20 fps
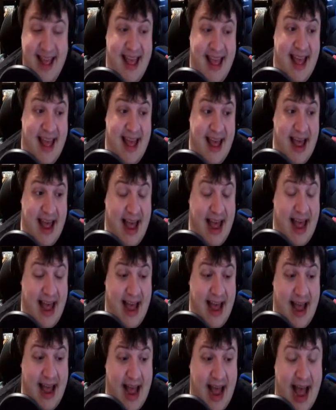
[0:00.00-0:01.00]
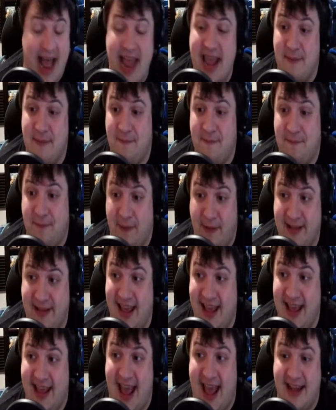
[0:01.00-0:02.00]
I am fully
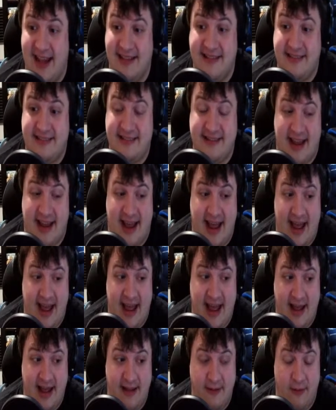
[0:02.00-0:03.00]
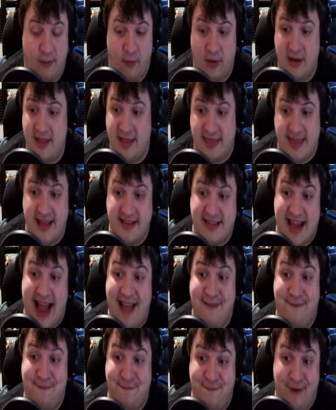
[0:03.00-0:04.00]
against, one of the things I
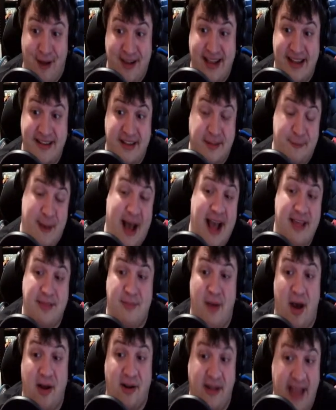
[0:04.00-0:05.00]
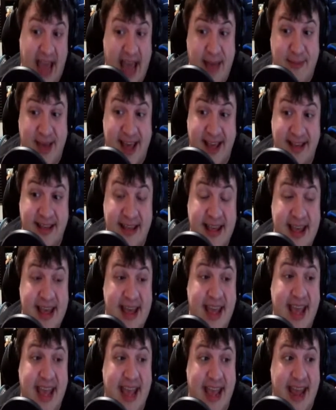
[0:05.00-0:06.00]
fucking despise in modern gaming
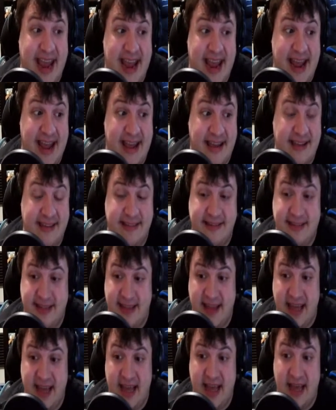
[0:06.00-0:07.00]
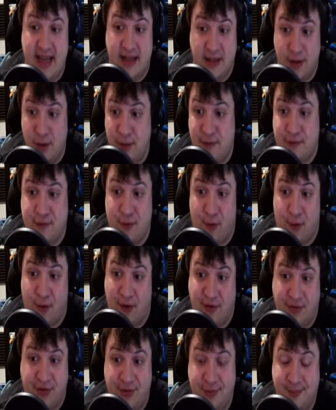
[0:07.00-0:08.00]
is the loot
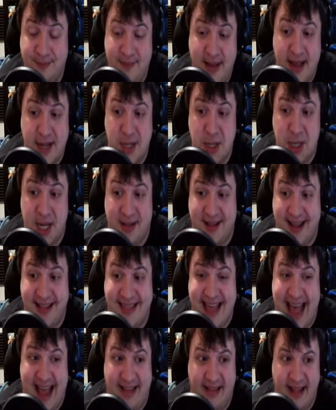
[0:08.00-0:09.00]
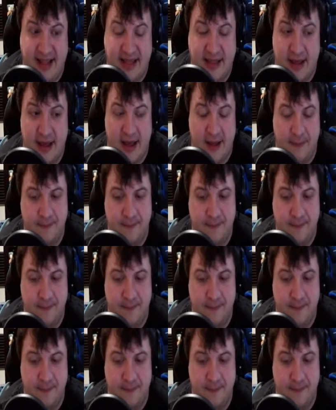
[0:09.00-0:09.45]
stores and shit like that. Like, the...